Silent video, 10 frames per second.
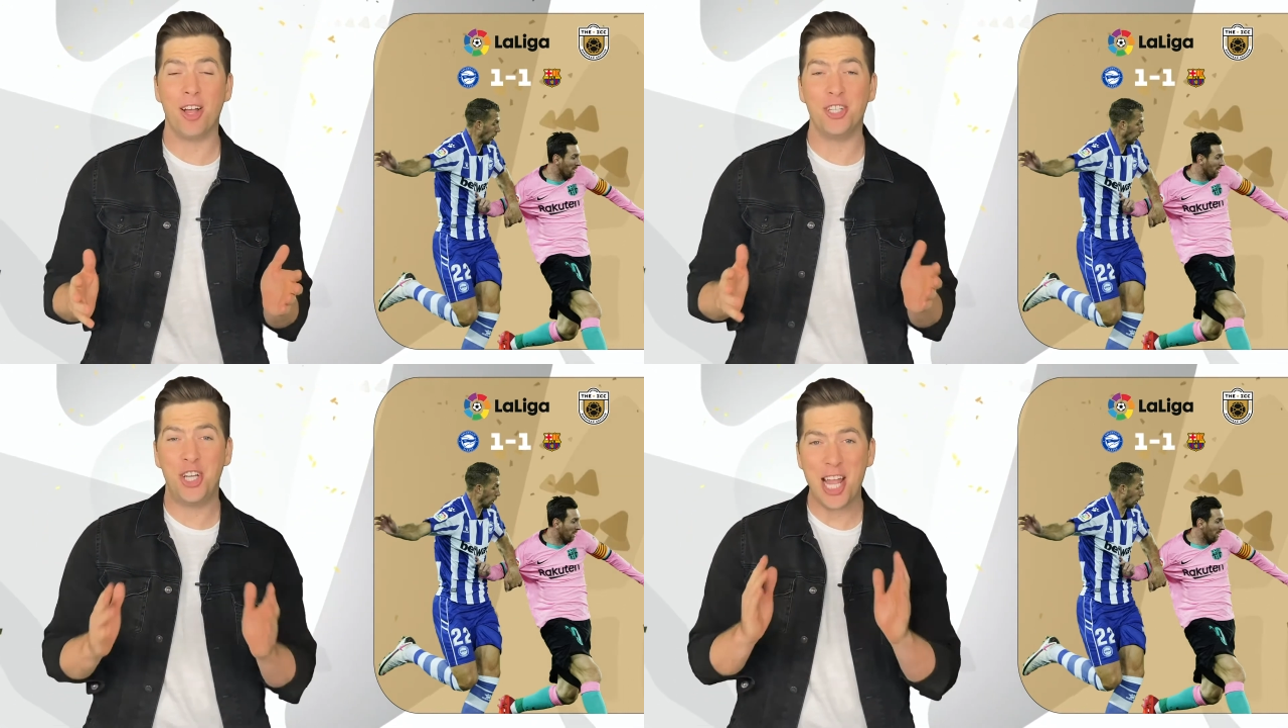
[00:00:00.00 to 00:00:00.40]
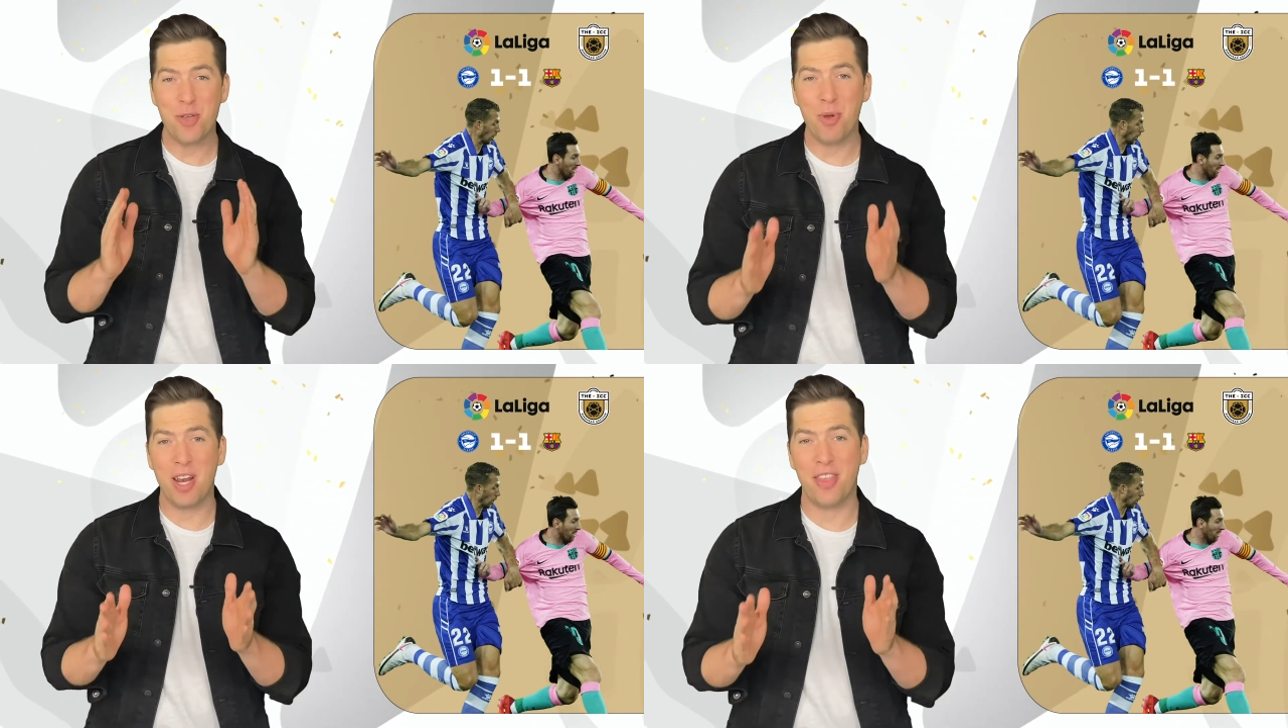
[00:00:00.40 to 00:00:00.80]
I
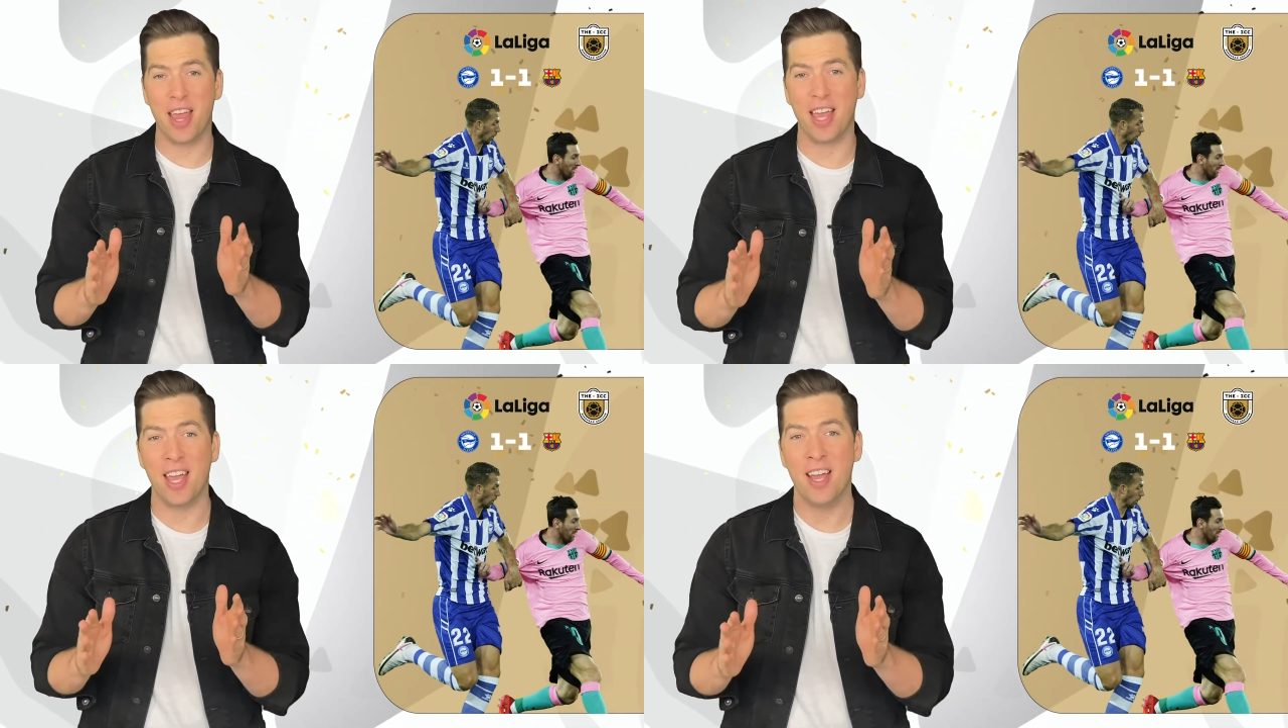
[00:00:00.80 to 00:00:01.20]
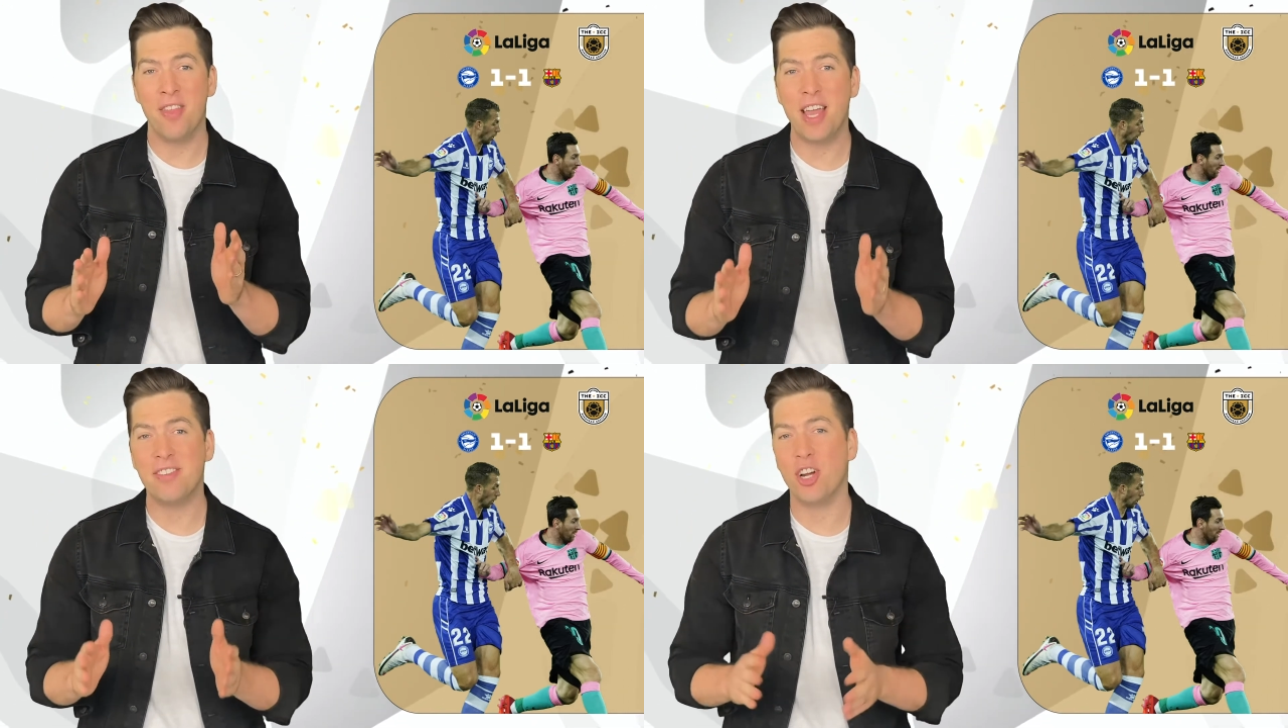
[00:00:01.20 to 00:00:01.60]
genuinely think
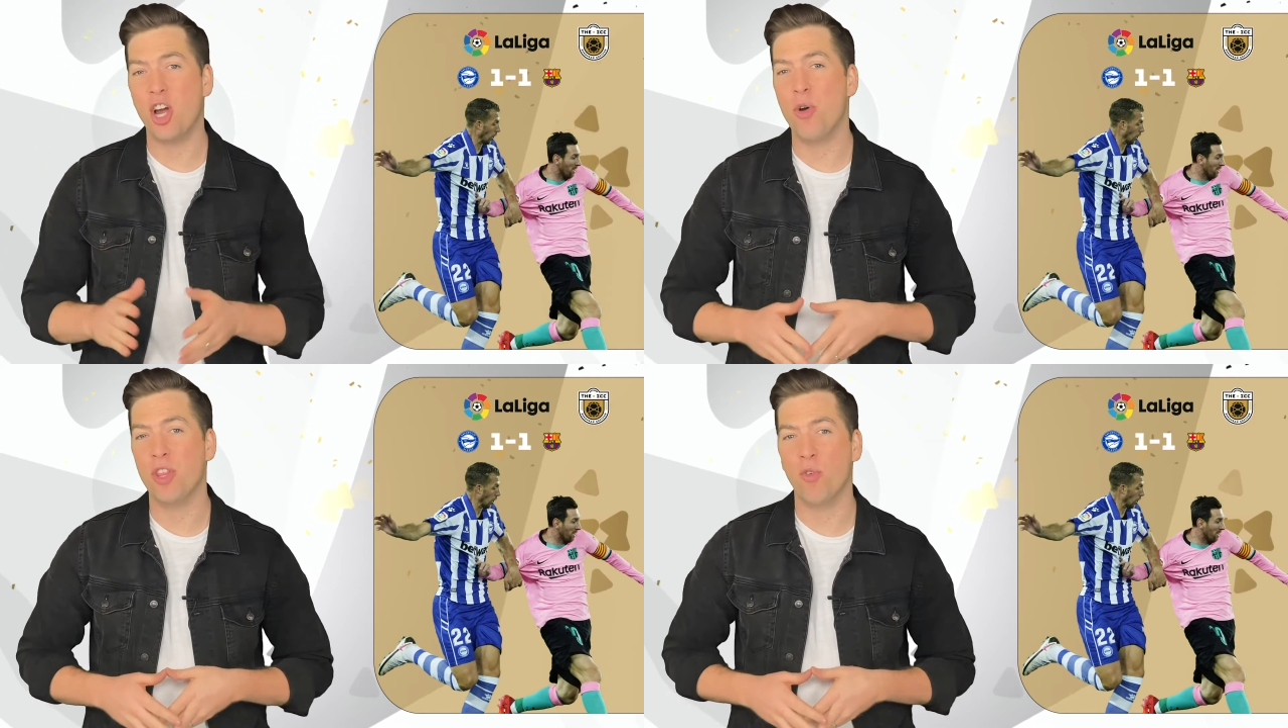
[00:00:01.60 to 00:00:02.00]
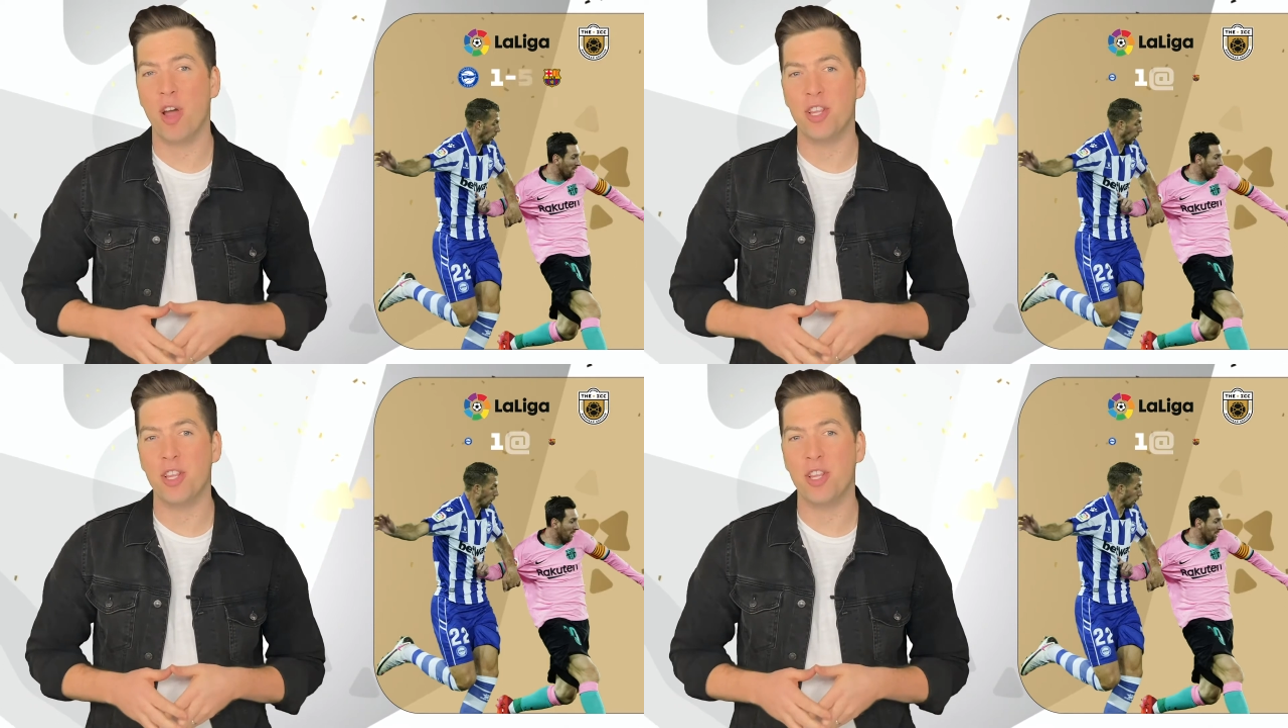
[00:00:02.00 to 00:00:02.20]
things are going in the right